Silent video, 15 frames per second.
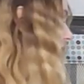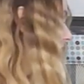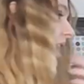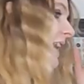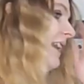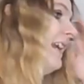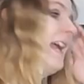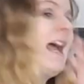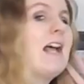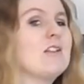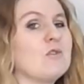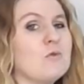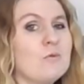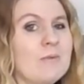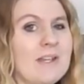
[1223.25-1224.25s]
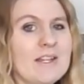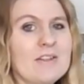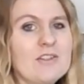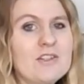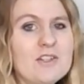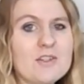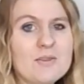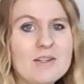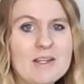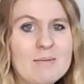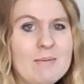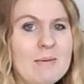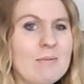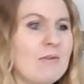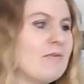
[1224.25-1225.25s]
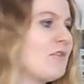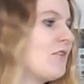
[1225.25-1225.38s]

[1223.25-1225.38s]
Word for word: and it has wheels so it can be moved